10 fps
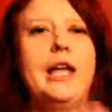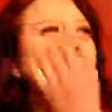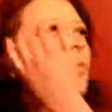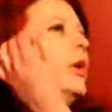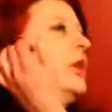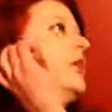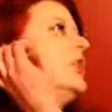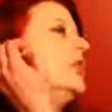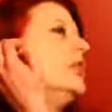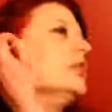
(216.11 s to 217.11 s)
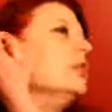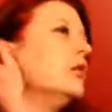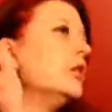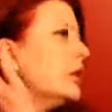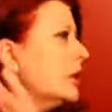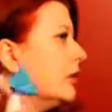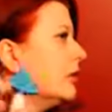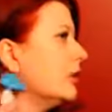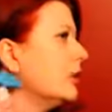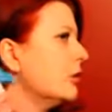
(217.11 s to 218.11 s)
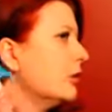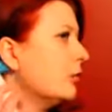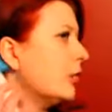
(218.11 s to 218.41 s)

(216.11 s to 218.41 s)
and what you do is you